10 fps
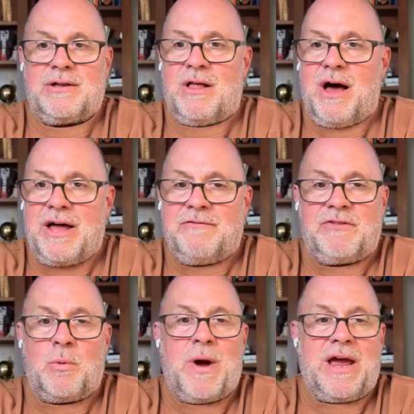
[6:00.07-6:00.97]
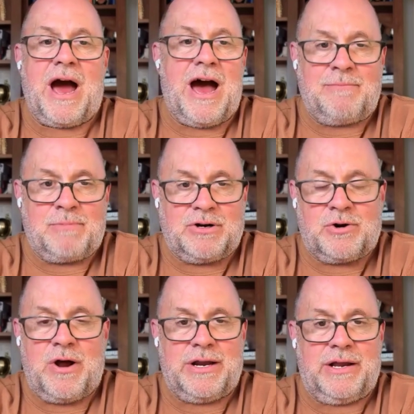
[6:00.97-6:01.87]
lot of the way I
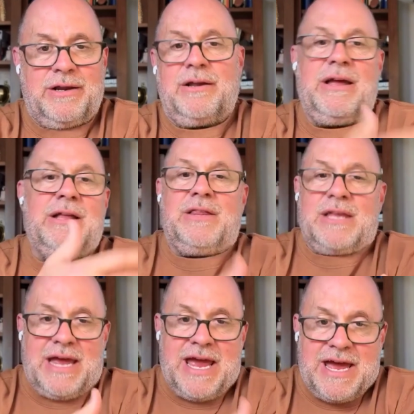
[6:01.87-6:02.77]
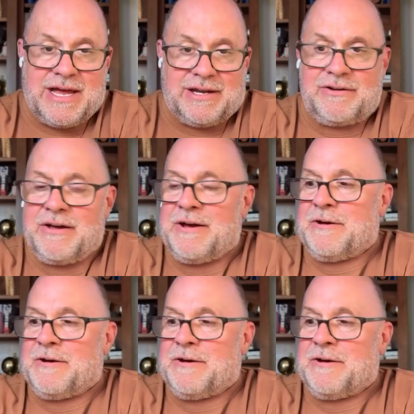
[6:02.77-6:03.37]
portrayed it in the end